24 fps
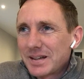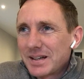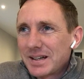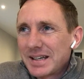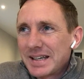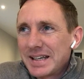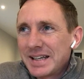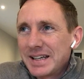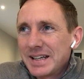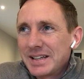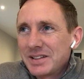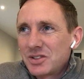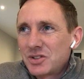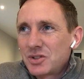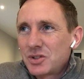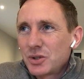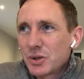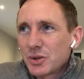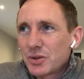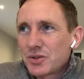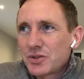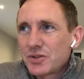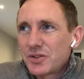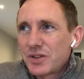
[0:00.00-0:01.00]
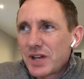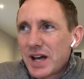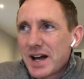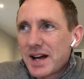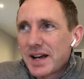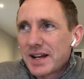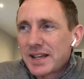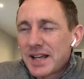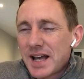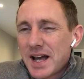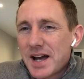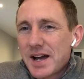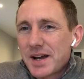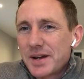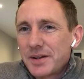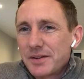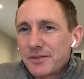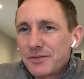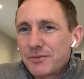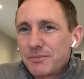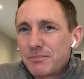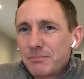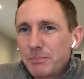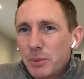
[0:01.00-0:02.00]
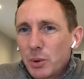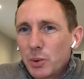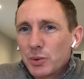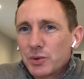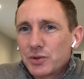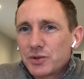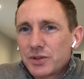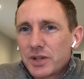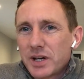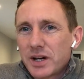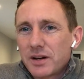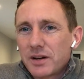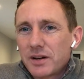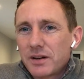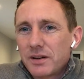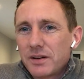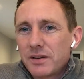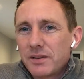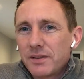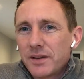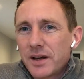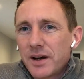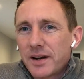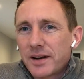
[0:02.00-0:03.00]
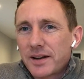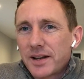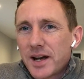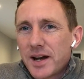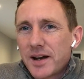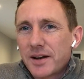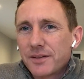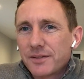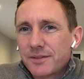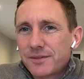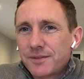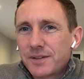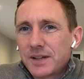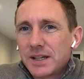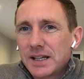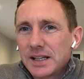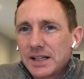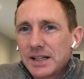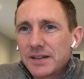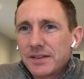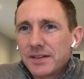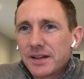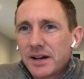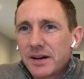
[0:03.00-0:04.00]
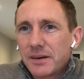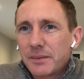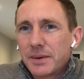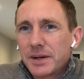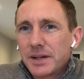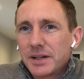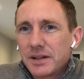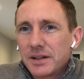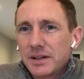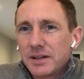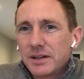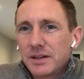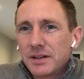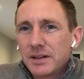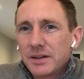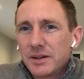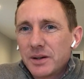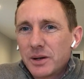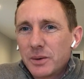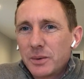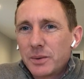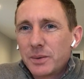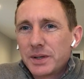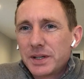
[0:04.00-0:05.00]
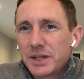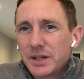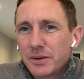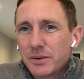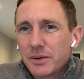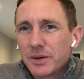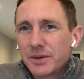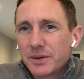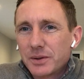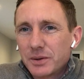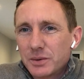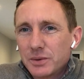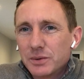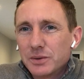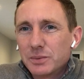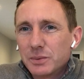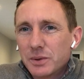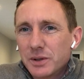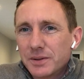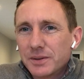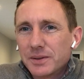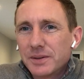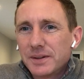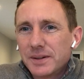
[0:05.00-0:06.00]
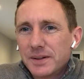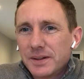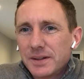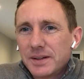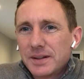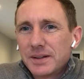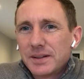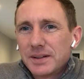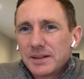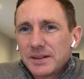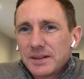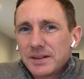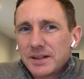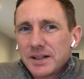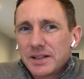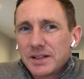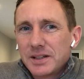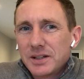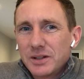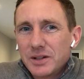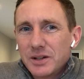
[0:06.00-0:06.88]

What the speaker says: it's just that kind of buzz that that kind of feeling that when you know when you're on a good one, and you